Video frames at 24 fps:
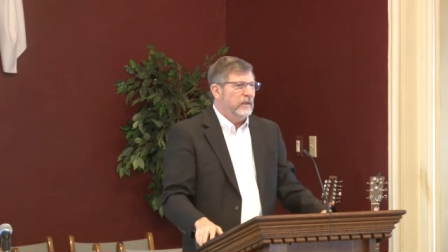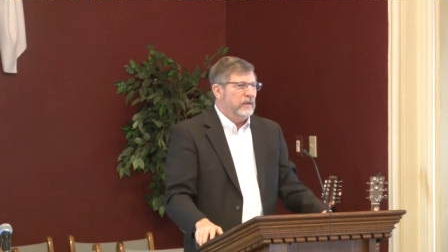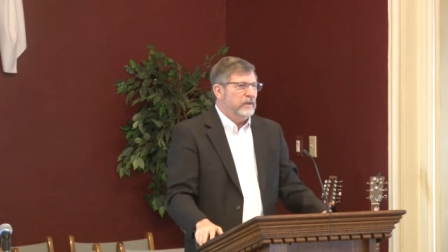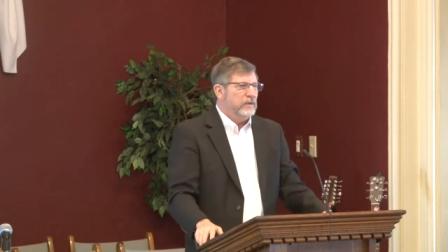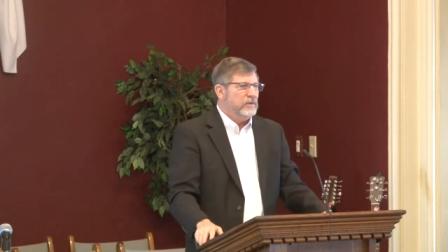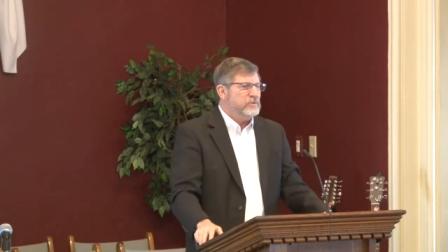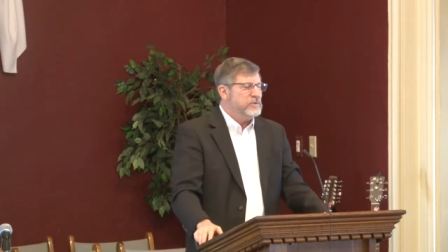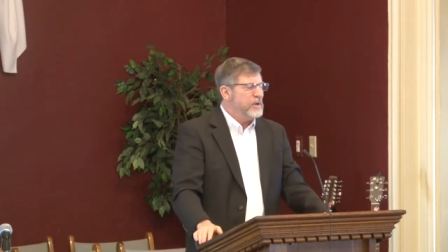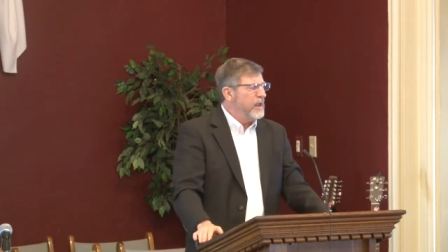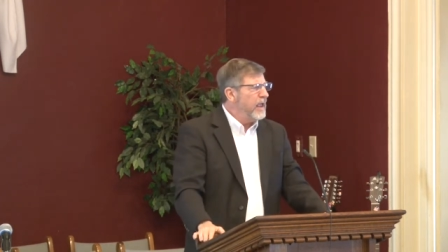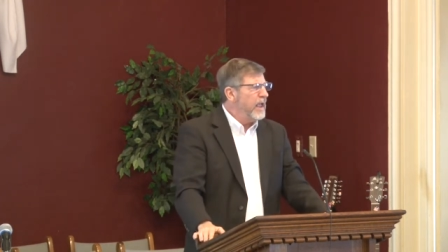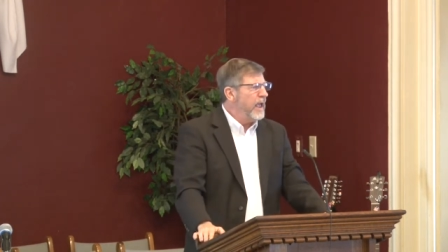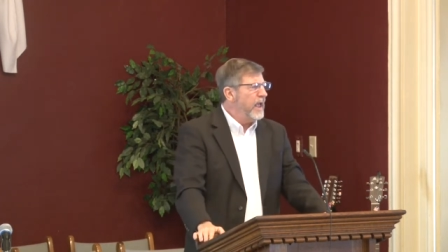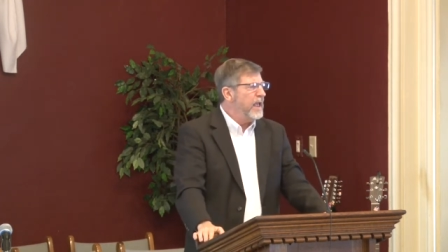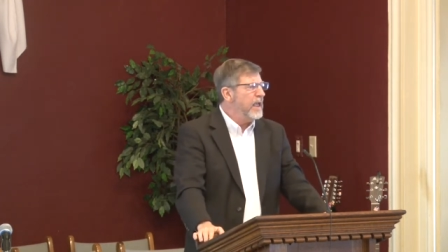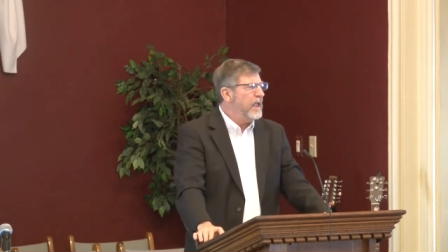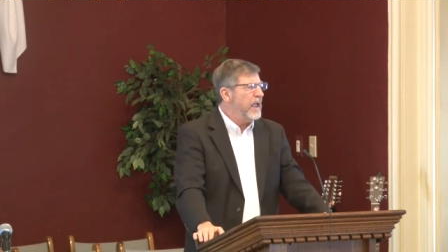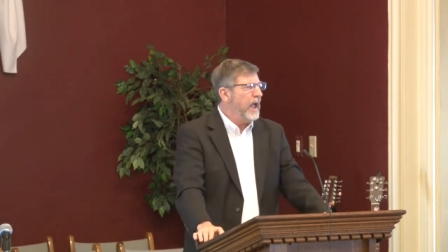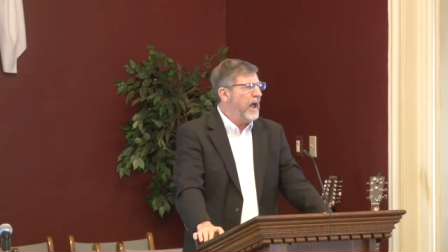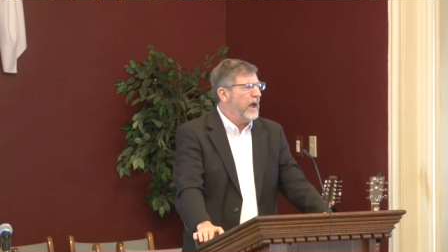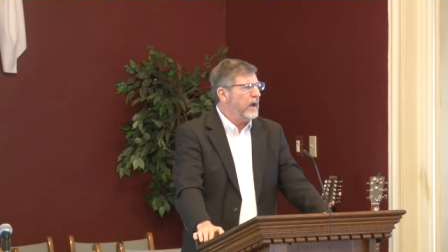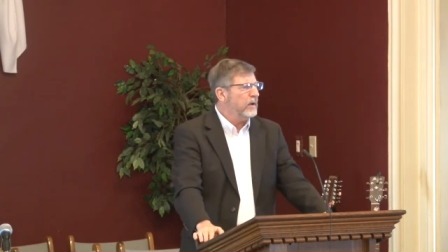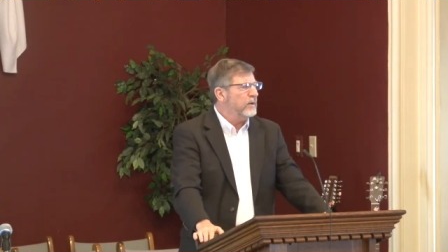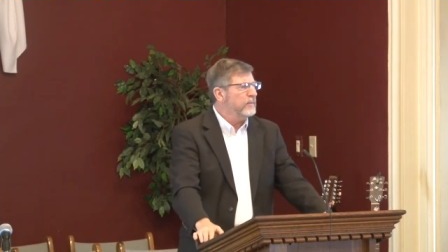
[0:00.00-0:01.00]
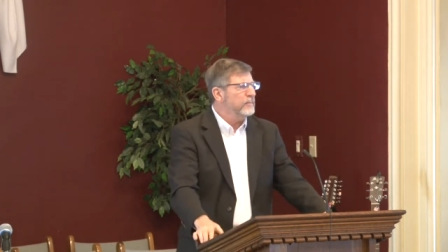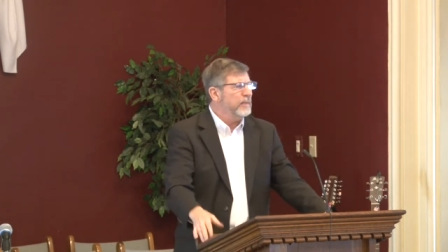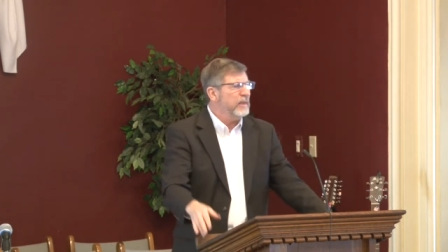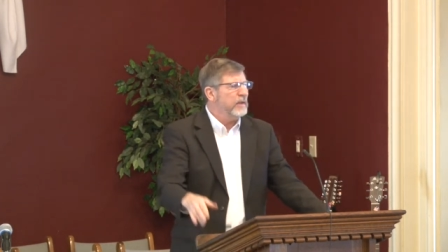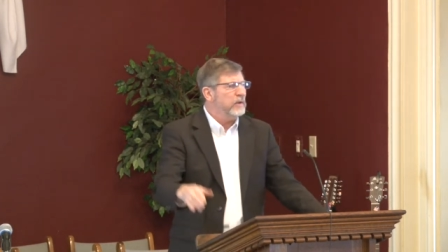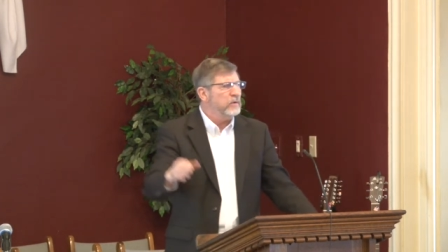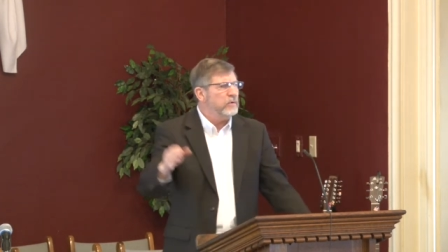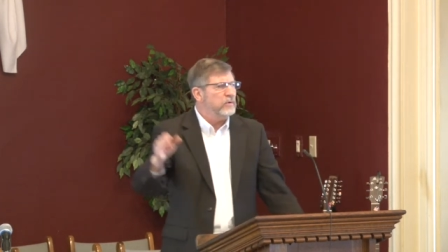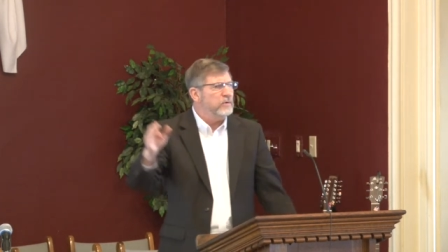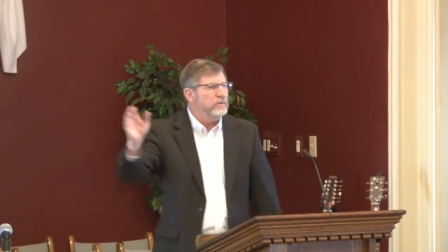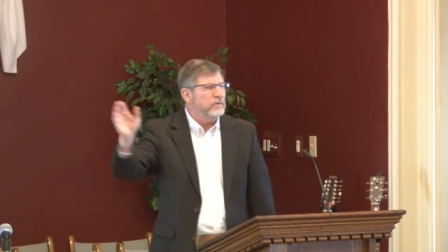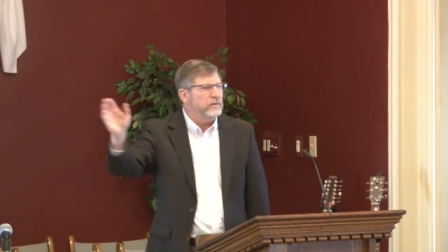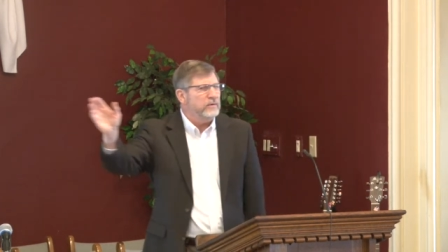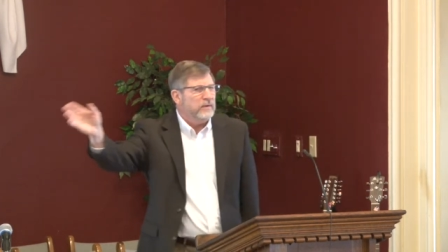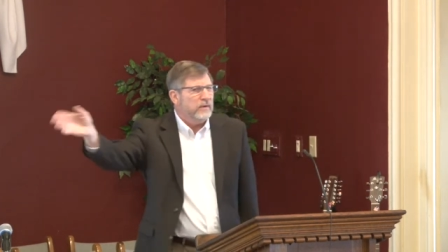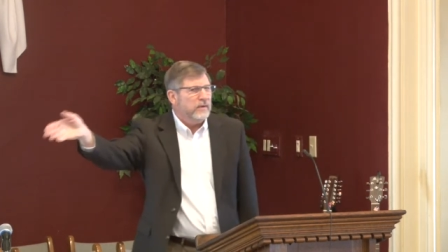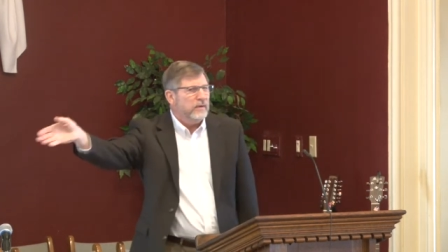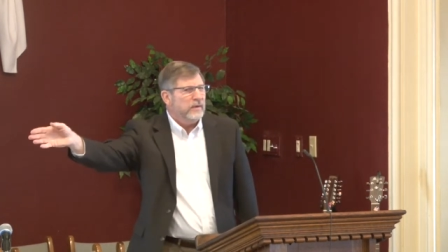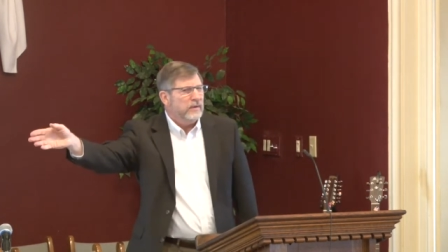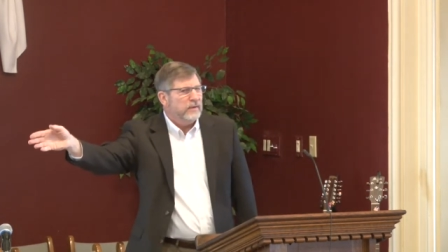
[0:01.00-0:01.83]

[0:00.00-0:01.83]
You say, hey, how come they couldn't,